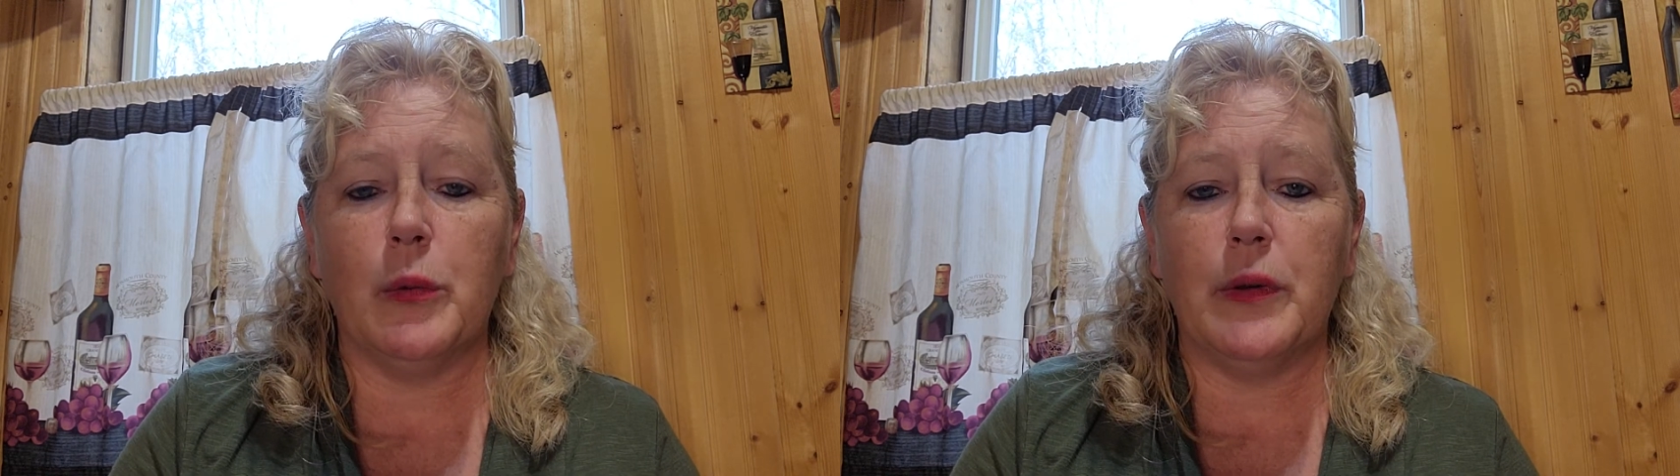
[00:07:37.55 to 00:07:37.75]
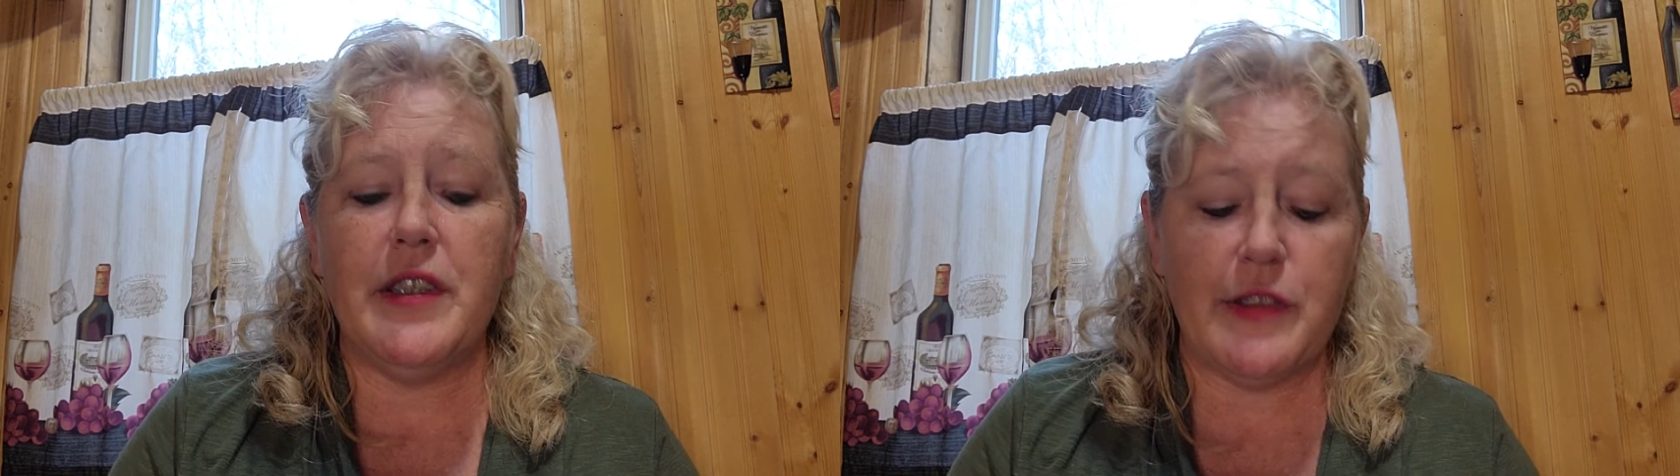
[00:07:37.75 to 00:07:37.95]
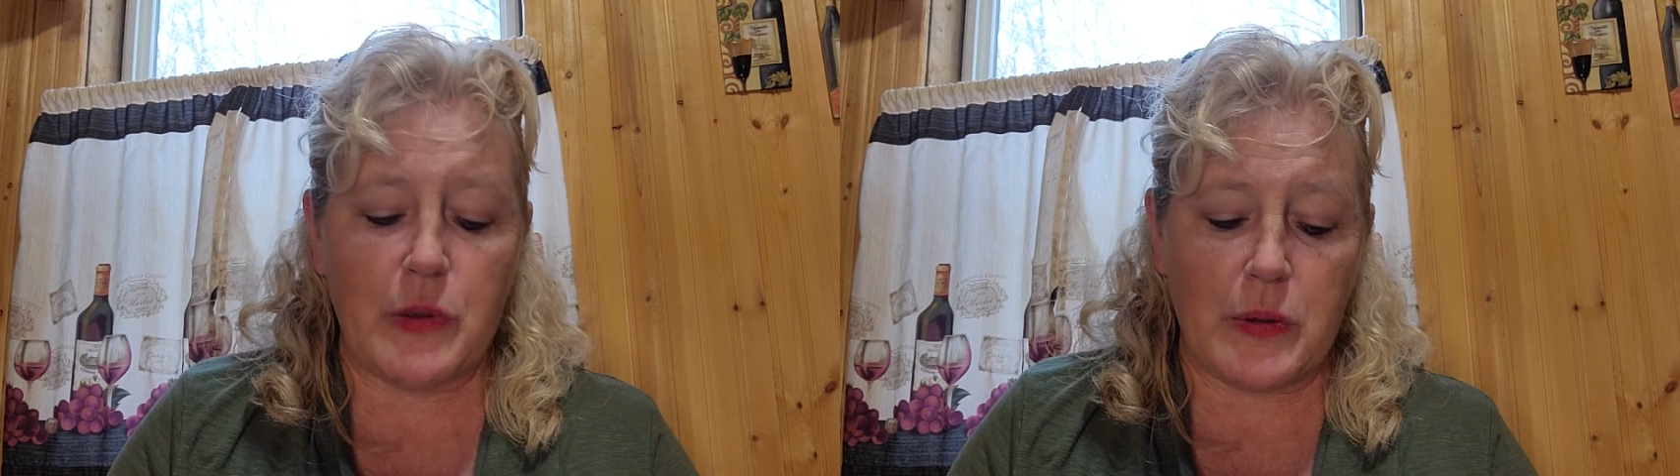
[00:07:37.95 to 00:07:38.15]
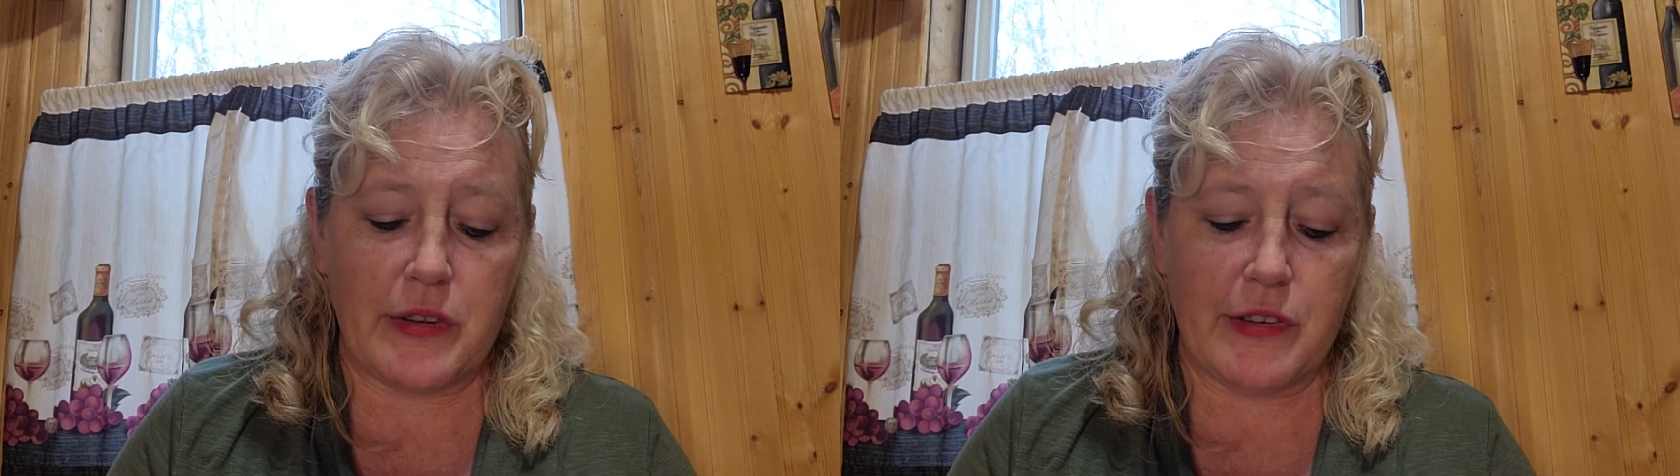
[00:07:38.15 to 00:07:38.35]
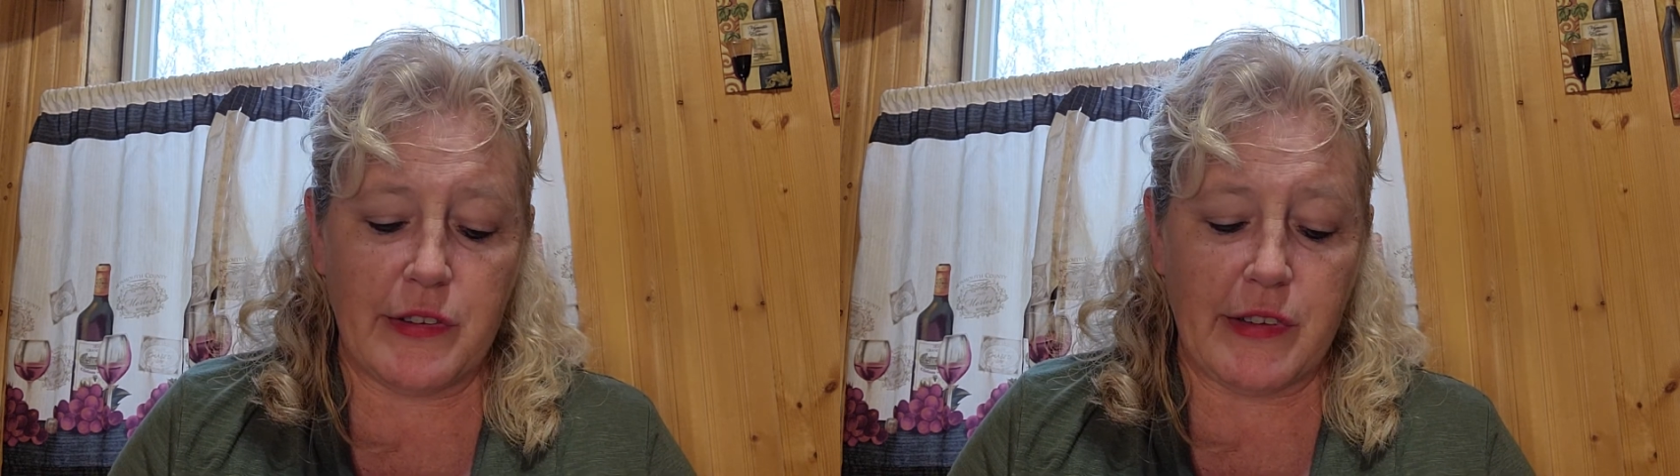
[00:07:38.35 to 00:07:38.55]

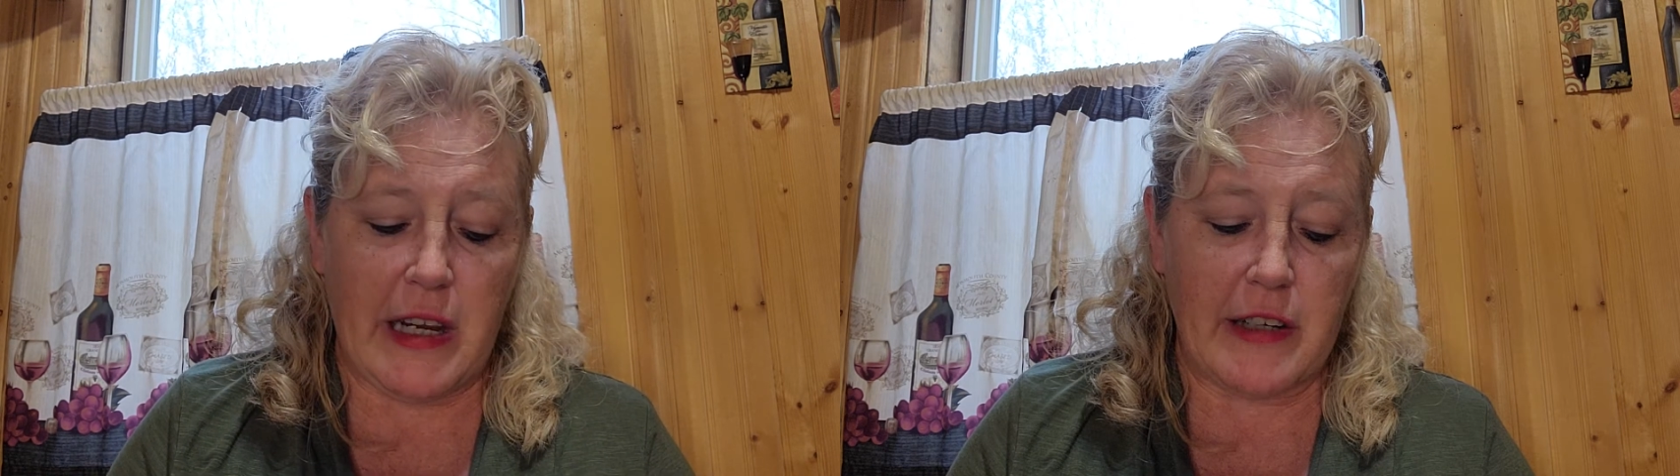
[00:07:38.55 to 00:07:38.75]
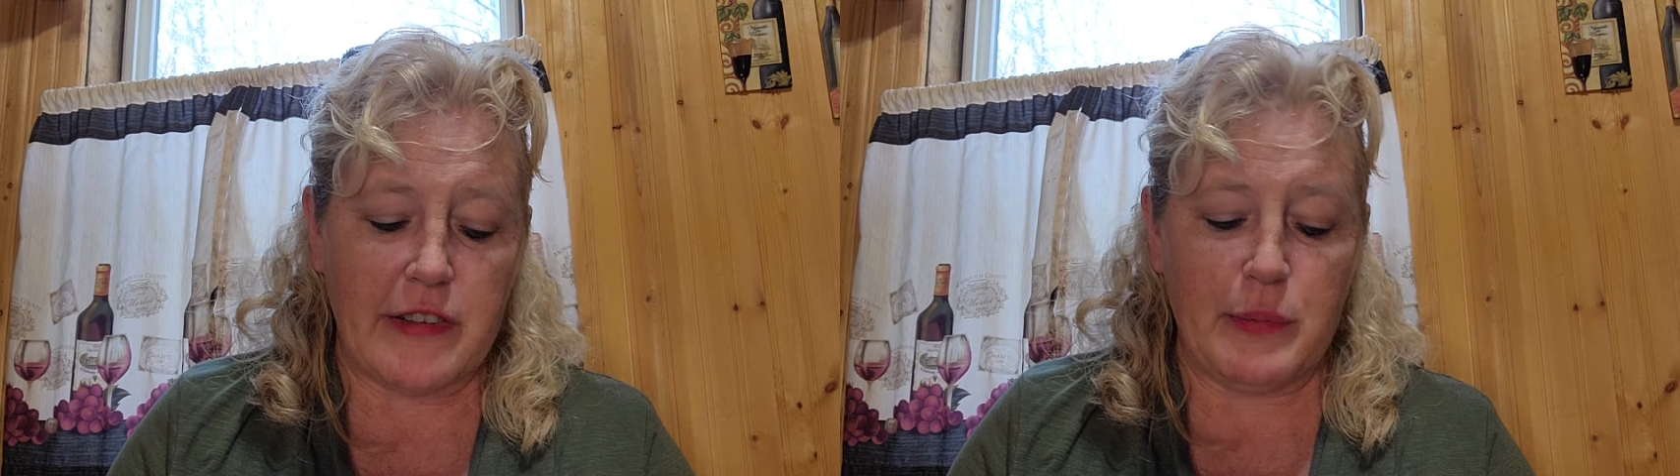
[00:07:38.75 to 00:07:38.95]
resources as